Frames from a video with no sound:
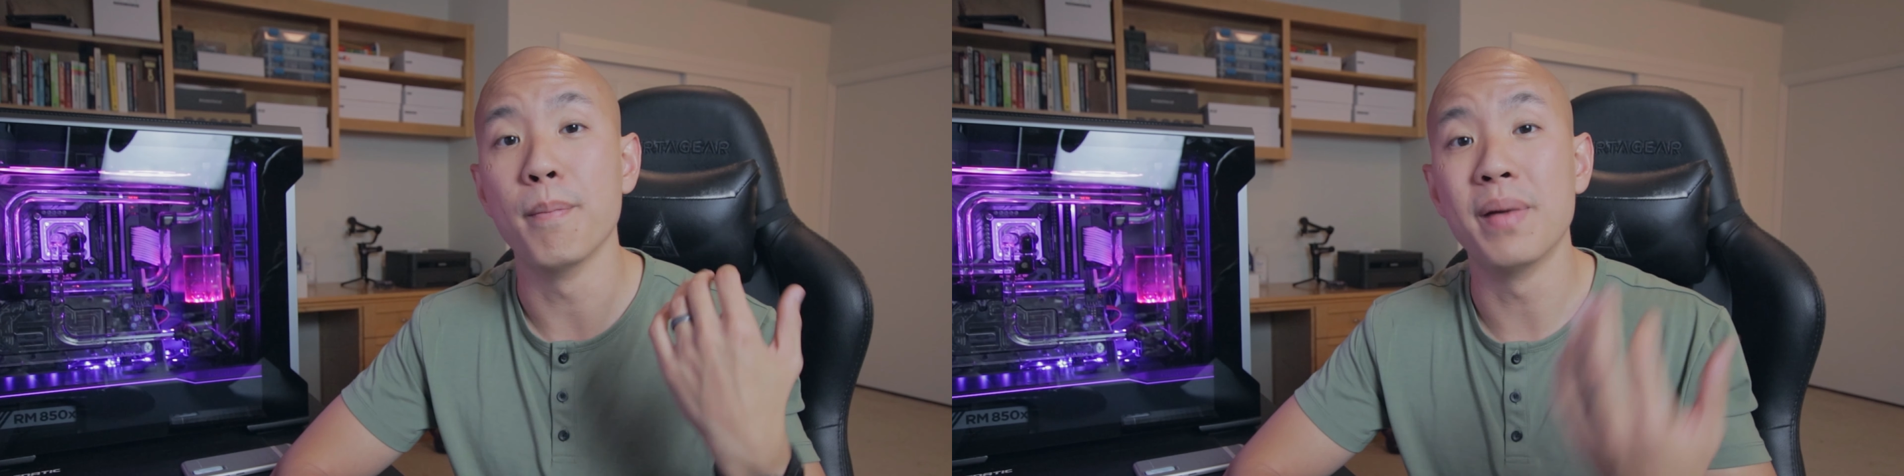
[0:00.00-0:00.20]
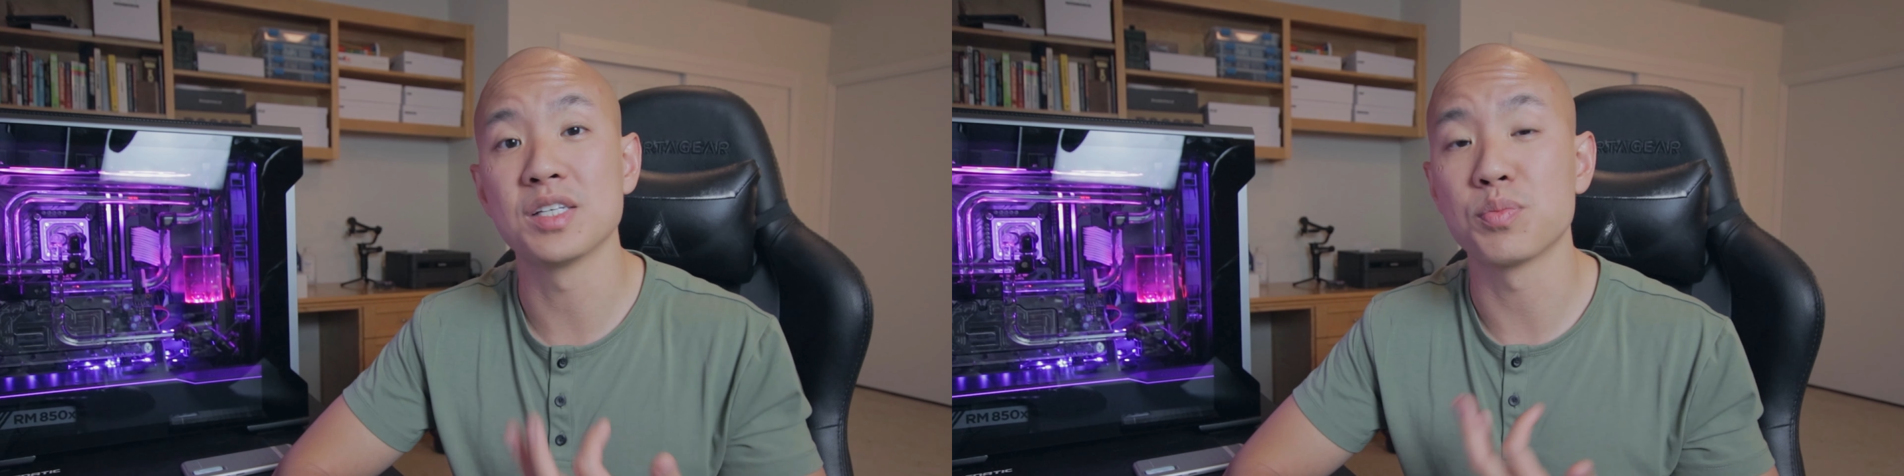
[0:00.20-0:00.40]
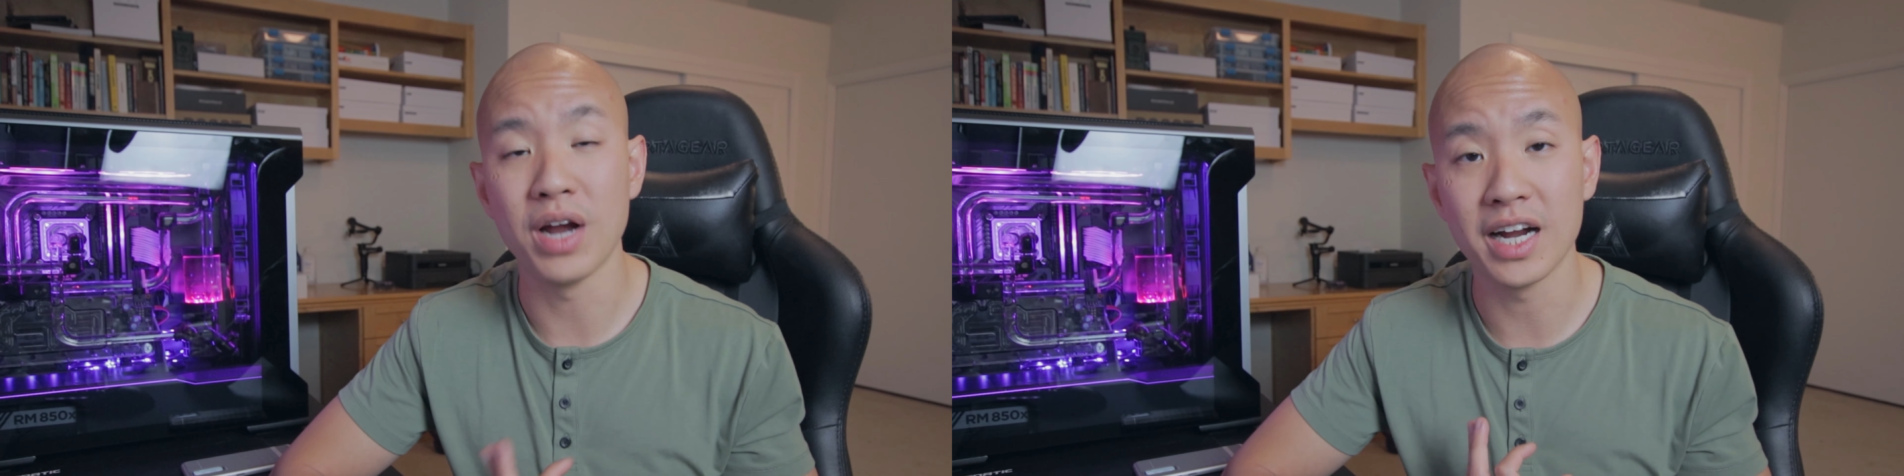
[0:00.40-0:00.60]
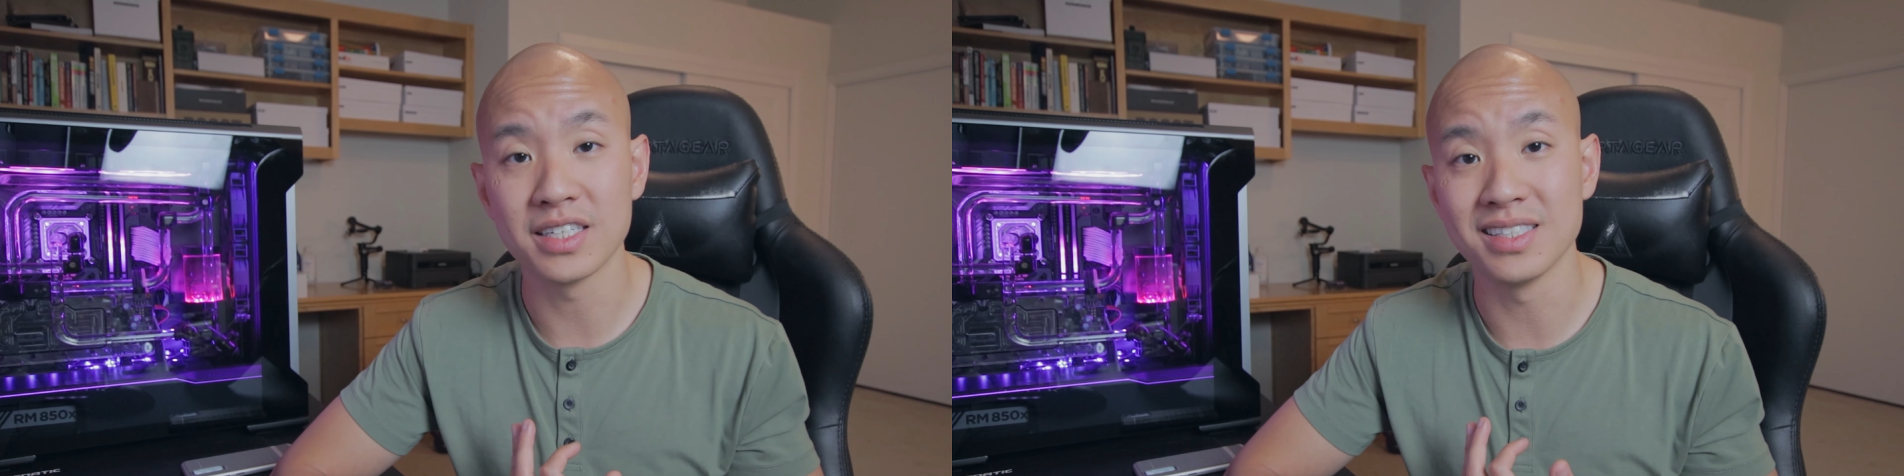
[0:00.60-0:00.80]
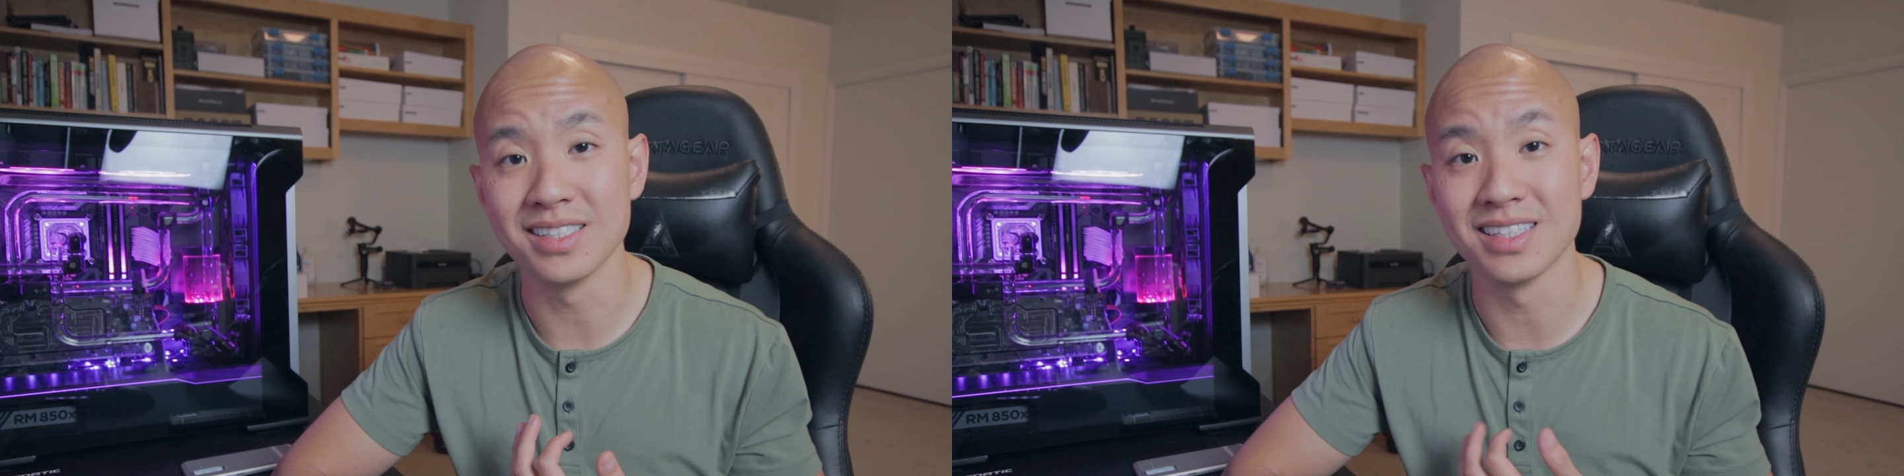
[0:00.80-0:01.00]
best
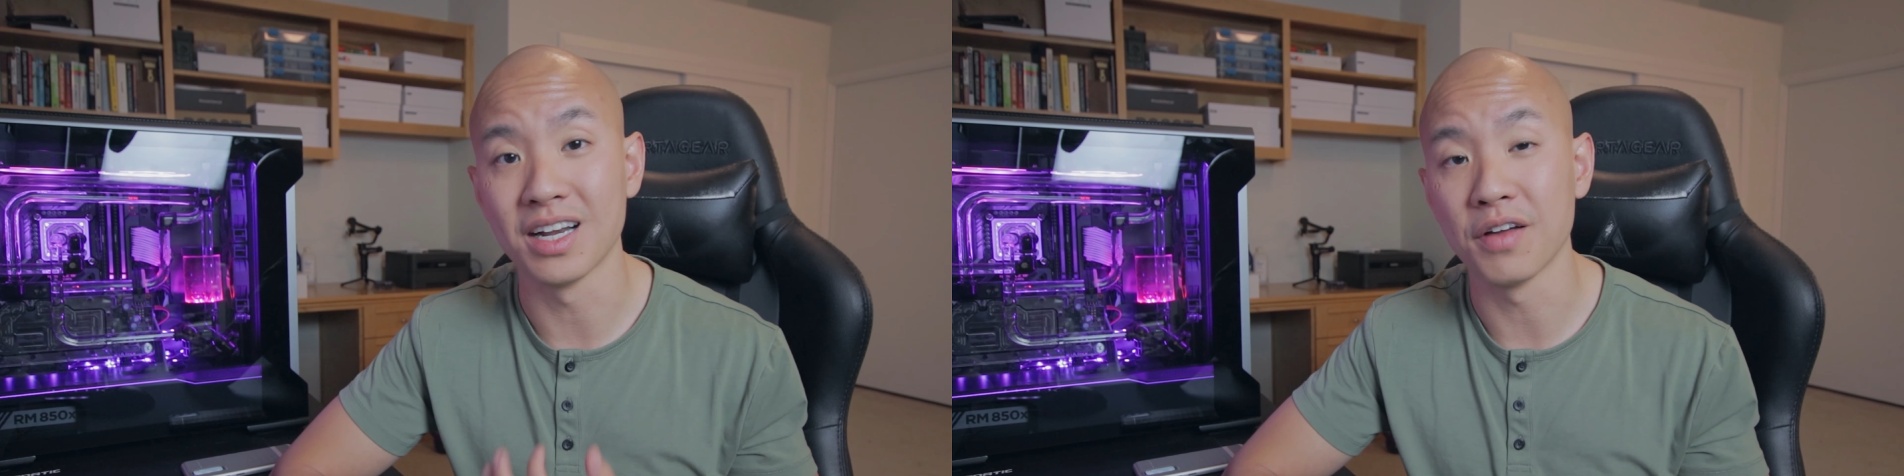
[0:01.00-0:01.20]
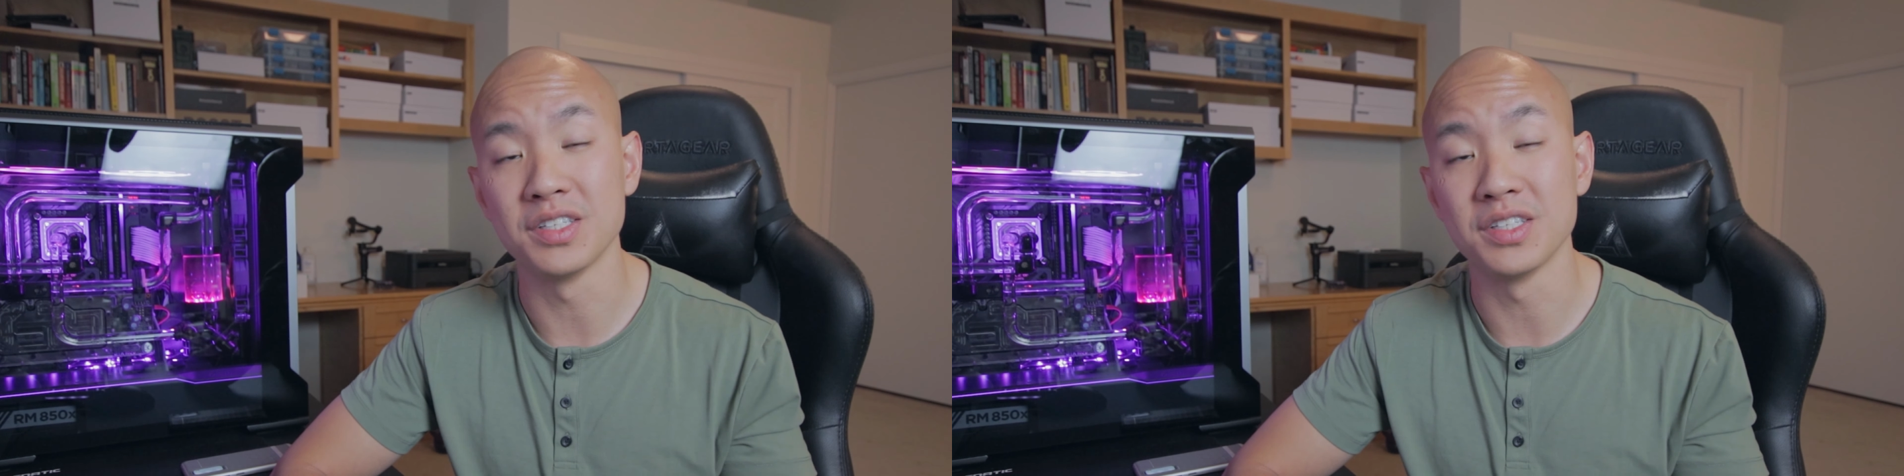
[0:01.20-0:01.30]
practices that I've